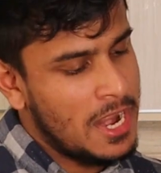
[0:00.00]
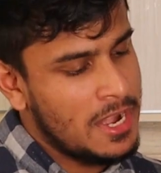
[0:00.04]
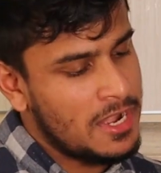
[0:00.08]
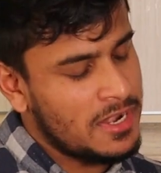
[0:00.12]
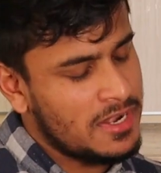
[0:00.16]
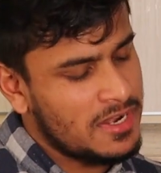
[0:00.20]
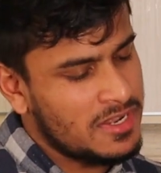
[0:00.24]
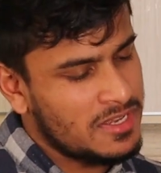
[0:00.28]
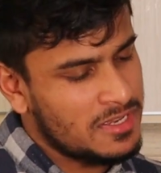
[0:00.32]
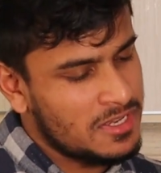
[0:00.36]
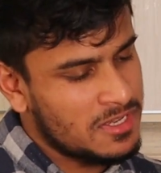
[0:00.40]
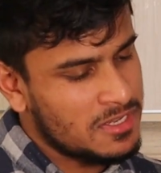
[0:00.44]

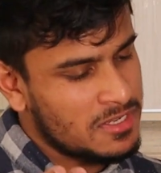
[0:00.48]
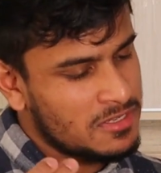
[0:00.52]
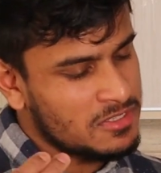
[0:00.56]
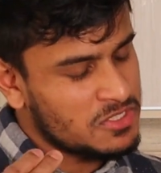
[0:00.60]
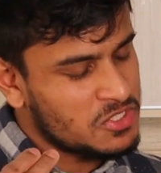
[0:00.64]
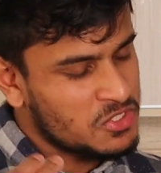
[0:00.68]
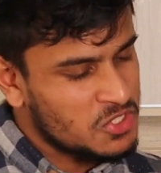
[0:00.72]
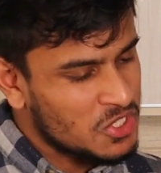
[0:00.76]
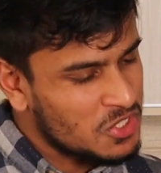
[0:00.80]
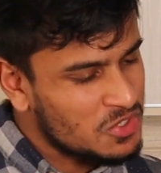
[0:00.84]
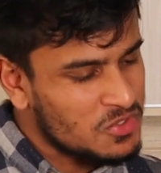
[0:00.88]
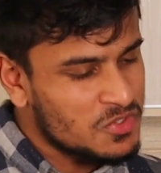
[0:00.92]
and
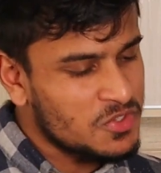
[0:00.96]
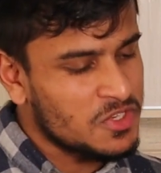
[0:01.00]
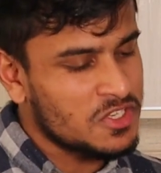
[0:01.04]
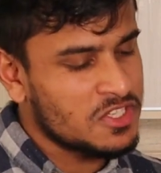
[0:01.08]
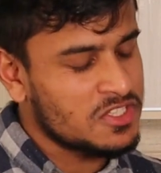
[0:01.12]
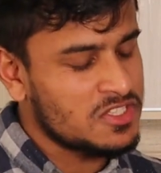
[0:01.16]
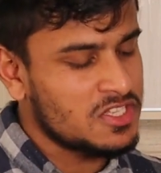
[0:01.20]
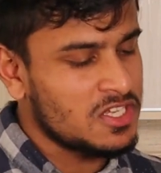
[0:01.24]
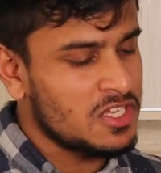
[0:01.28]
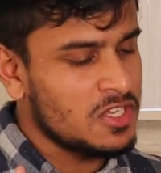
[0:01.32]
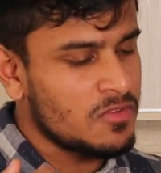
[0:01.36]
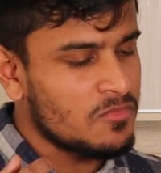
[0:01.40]

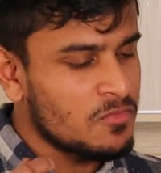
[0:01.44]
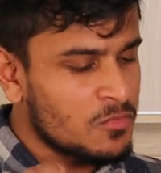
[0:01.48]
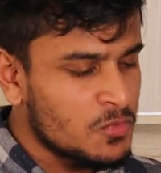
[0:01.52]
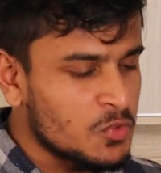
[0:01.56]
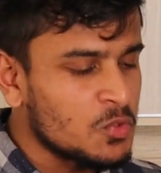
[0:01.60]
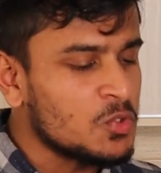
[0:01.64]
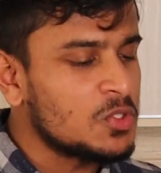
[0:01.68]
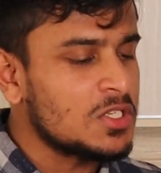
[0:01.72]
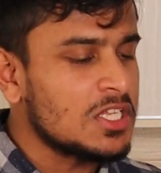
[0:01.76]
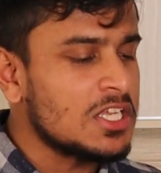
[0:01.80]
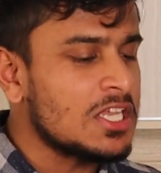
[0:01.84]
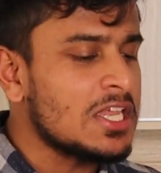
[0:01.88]
citrusy,
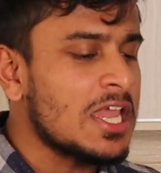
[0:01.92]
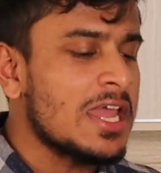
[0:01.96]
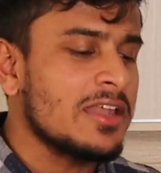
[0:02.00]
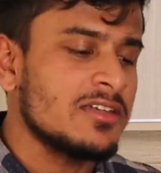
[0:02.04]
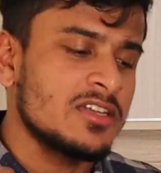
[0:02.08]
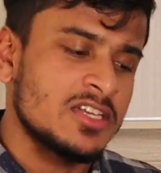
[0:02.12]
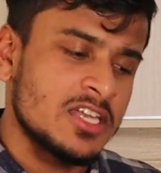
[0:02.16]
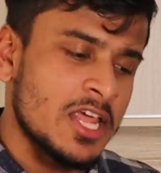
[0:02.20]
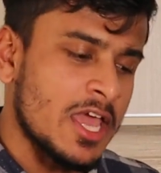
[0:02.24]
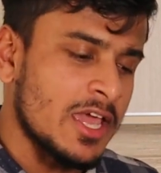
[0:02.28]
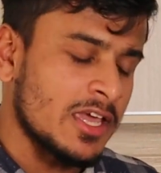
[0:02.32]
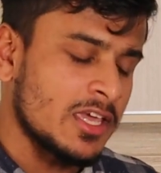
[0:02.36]
fruity
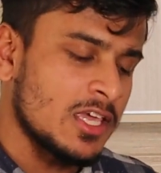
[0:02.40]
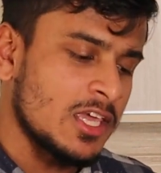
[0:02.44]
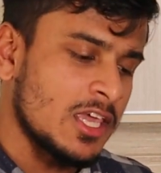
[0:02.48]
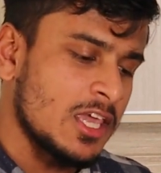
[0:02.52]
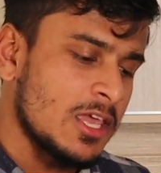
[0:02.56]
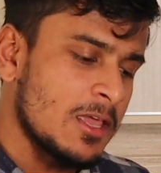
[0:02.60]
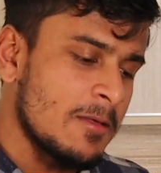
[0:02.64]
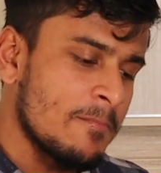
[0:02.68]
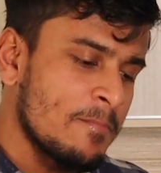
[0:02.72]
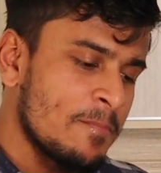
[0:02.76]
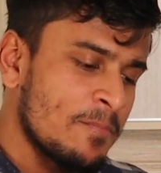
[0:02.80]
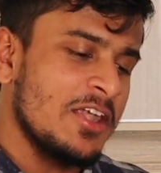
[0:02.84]
and tangy,